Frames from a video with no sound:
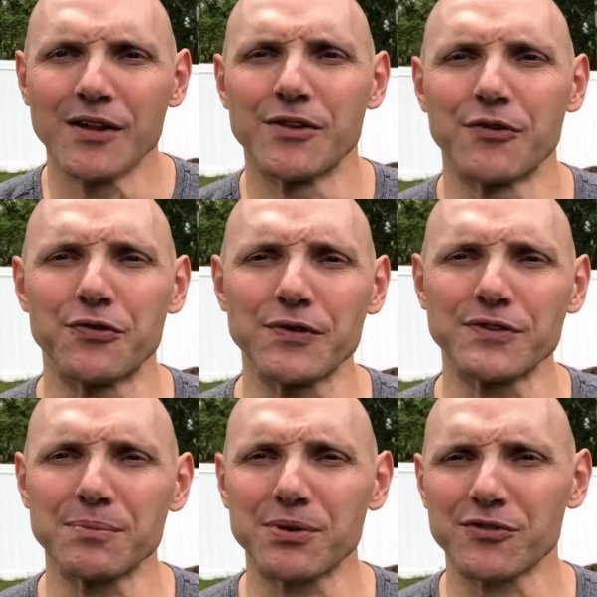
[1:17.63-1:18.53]
The
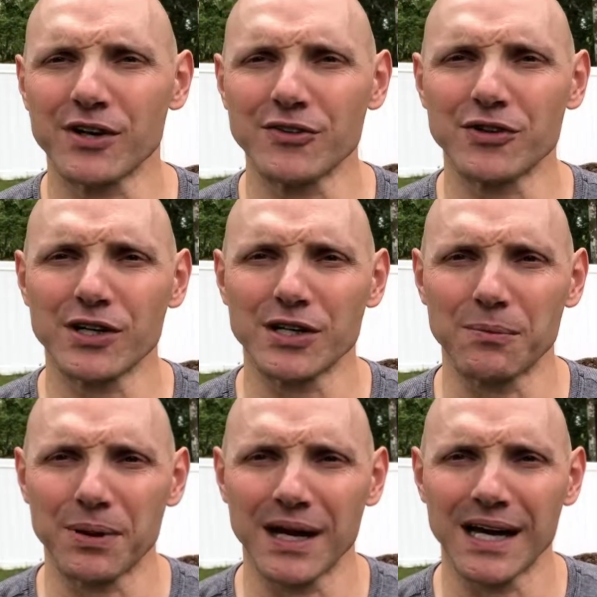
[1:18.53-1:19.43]
50% you're going to
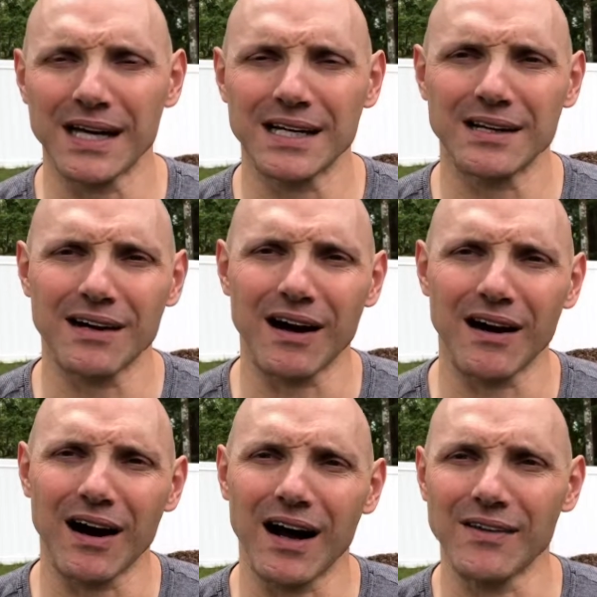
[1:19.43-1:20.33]
pay
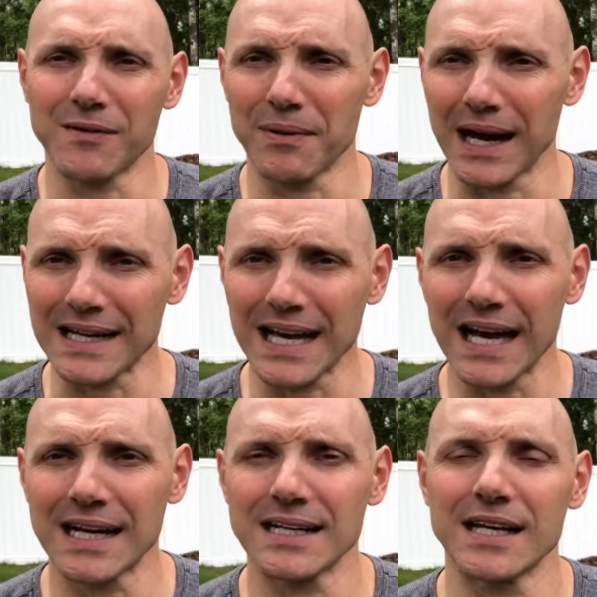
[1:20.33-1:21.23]
on the back
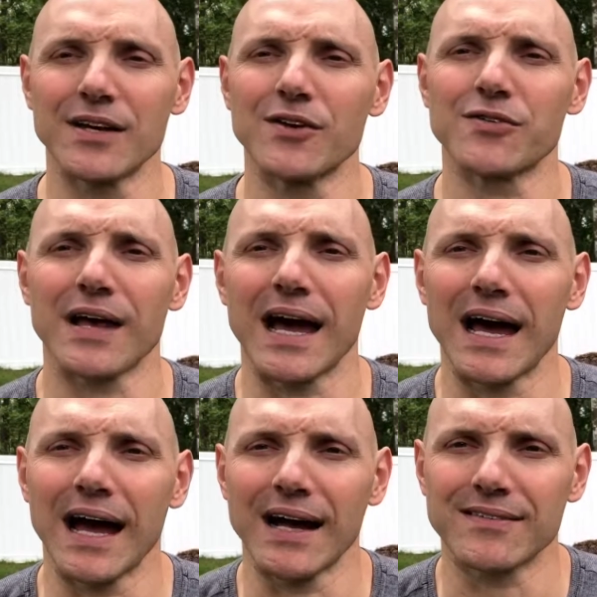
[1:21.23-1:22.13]
end is
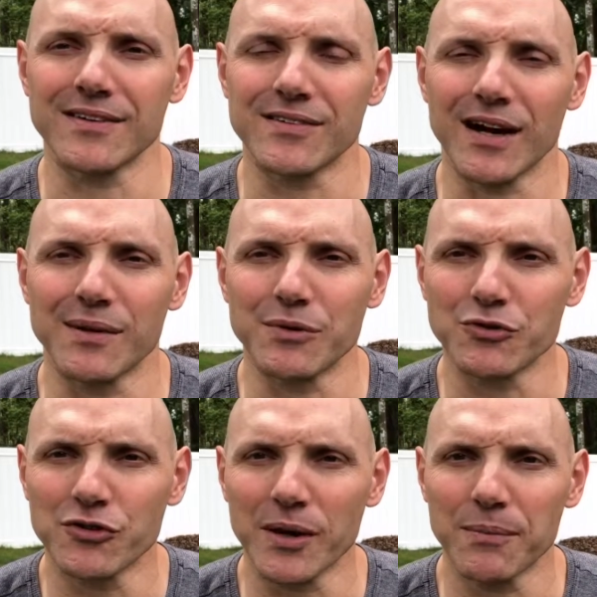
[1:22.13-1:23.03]
at the time of
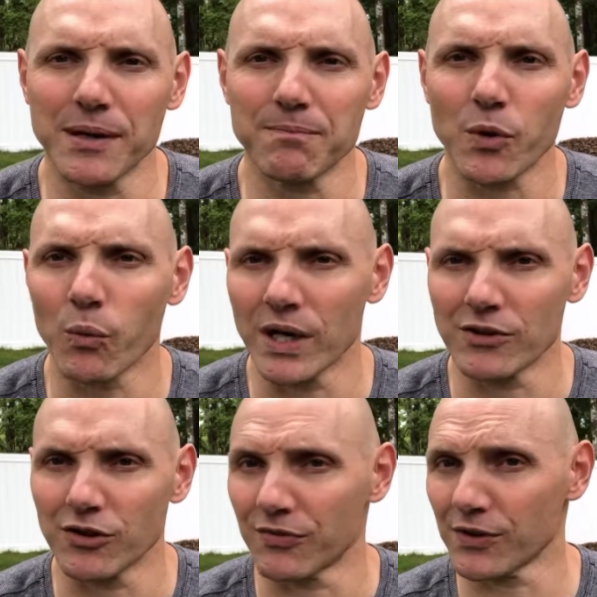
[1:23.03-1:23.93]
shipment,
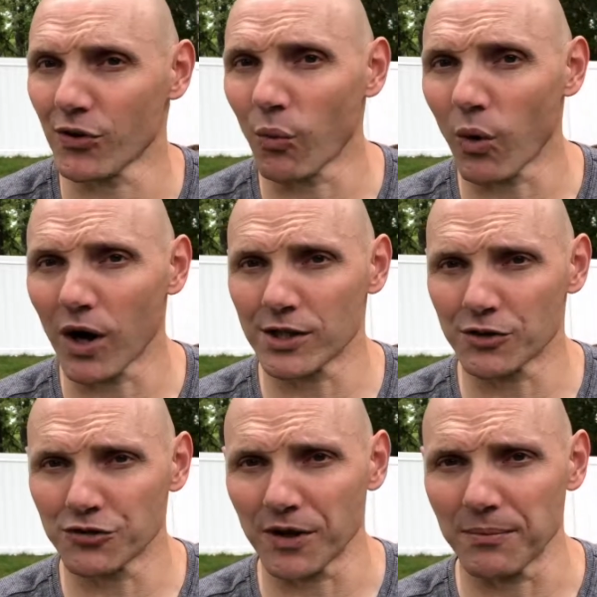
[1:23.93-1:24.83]
which if it's a water
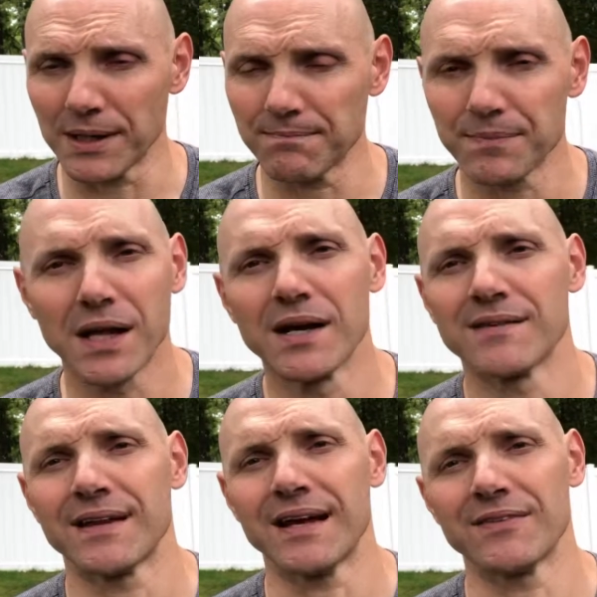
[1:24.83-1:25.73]
shipment,
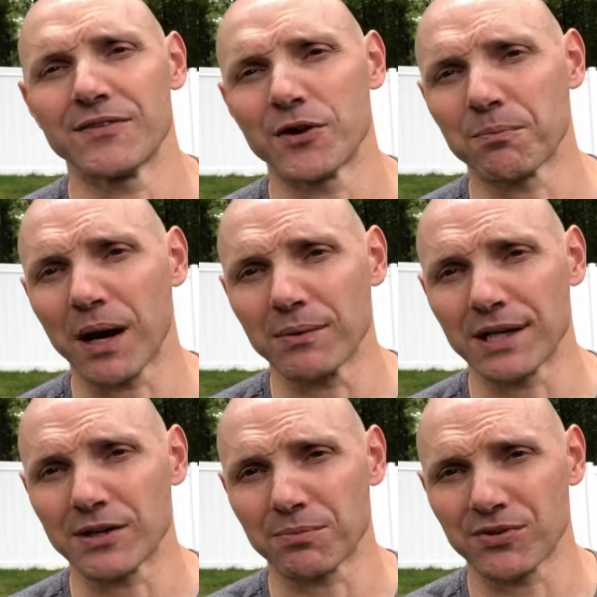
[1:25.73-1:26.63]
then they're probably
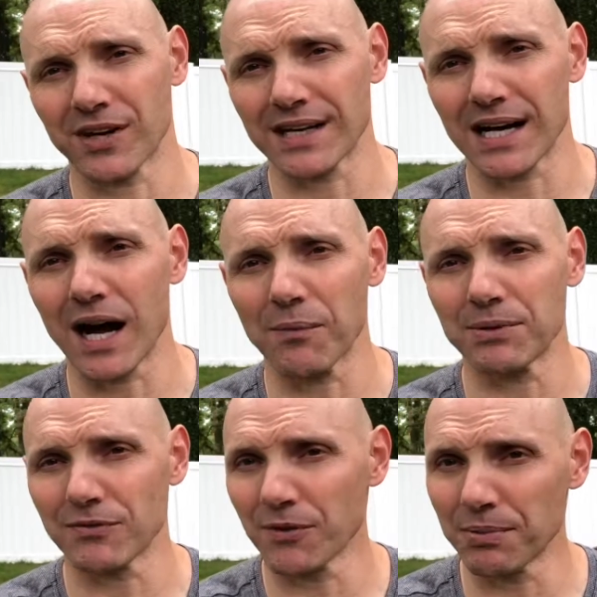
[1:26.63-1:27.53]
going to present a copy
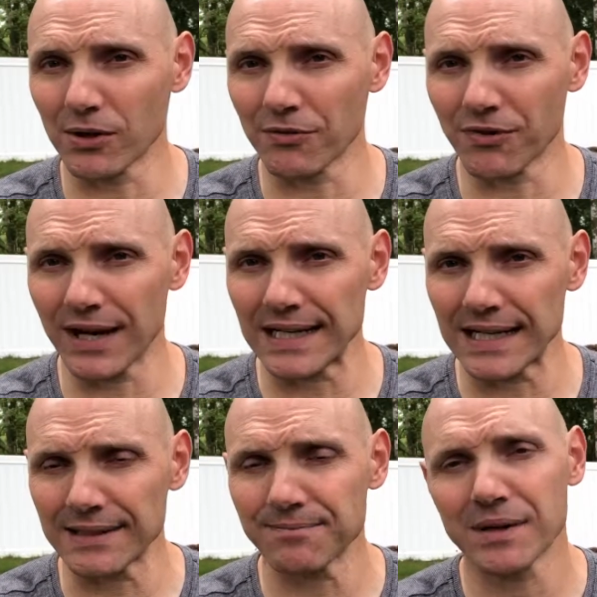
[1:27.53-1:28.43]
of the bill of lading,